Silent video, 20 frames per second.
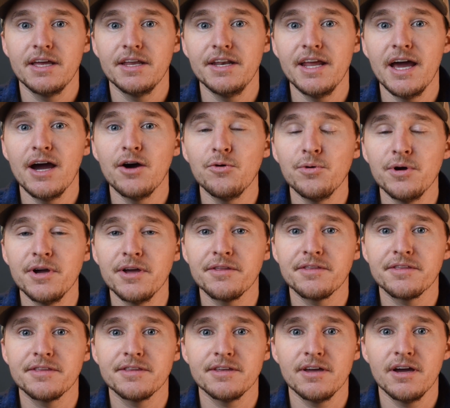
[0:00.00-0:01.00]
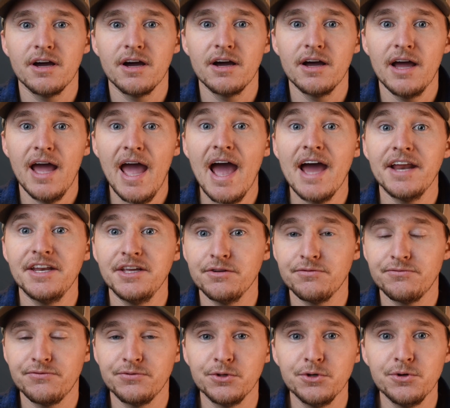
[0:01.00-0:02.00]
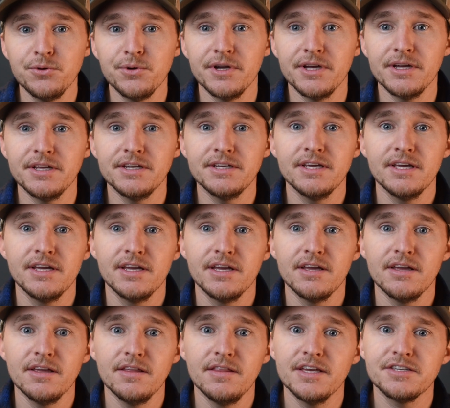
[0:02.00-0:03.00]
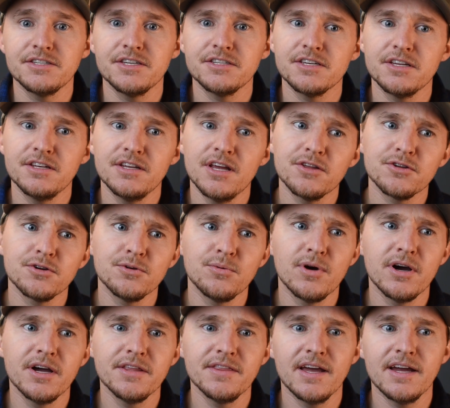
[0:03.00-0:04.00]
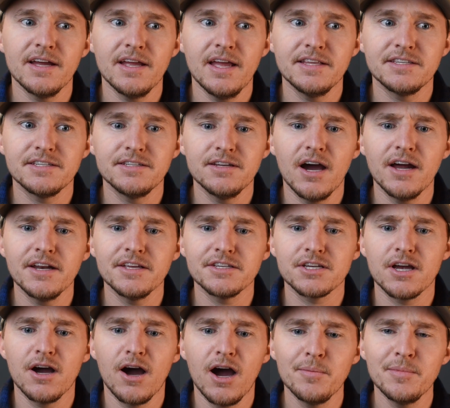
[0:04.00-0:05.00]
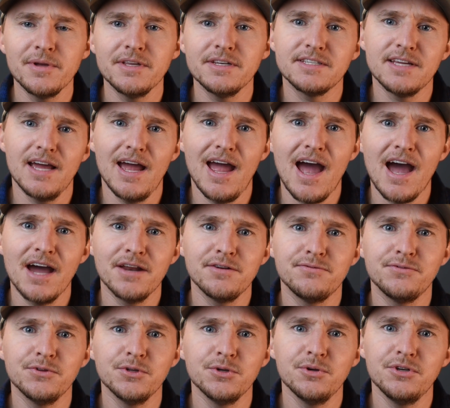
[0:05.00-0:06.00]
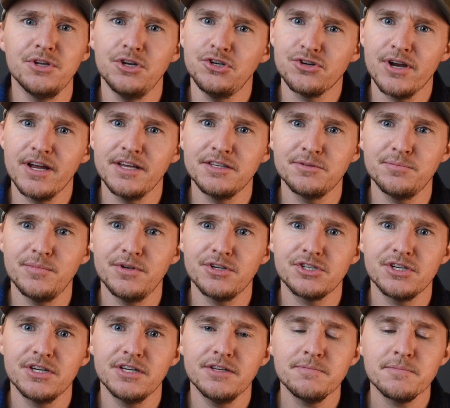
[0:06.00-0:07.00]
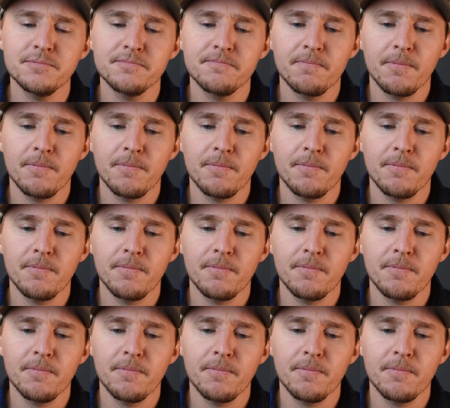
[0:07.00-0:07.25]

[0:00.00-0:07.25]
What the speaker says: Now with adding fluid, this is another one that it's not as common to add fluid to transmission.